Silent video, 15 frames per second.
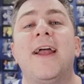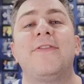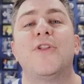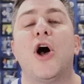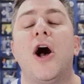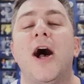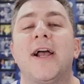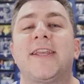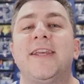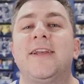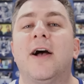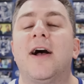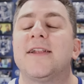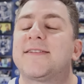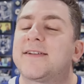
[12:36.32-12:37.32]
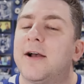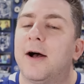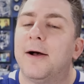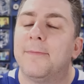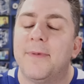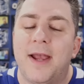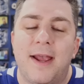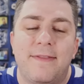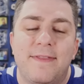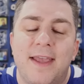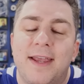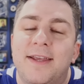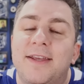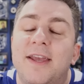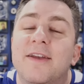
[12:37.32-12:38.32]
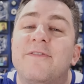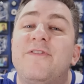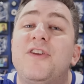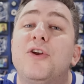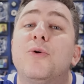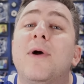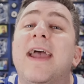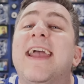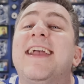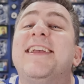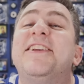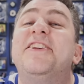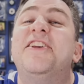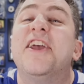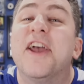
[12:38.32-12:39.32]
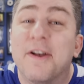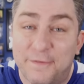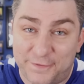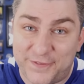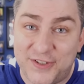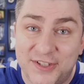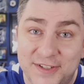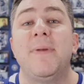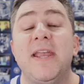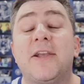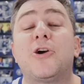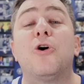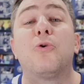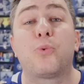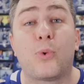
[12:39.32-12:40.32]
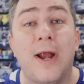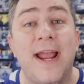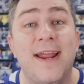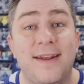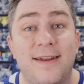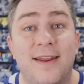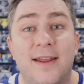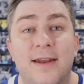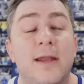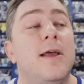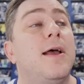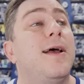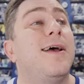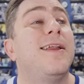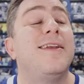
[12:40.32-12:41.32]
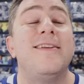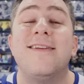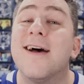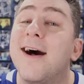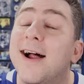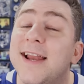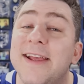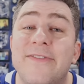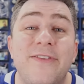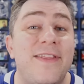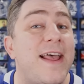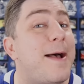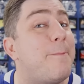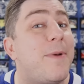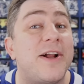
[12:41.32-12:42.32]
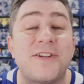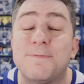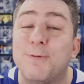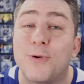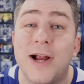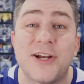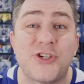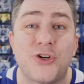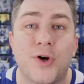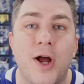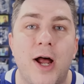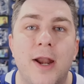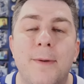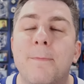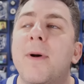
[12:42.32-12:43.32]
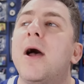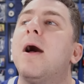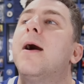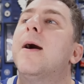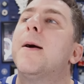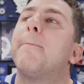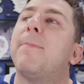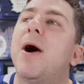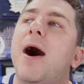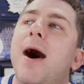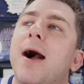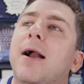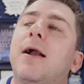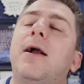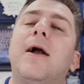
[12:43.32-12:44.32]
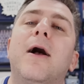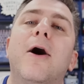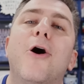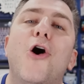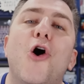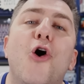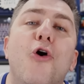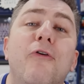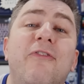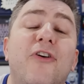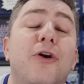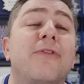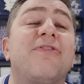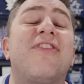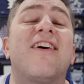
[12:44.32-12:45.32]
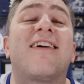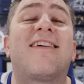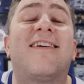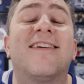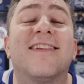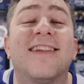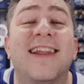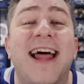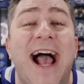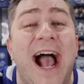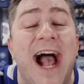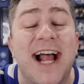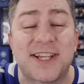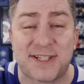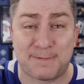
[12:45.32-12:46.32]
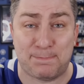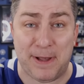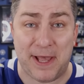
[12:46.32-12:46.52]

and the hockey gods come and they give you a gift. Mikko Rantanen, not even that much pressure on him, puck over the glass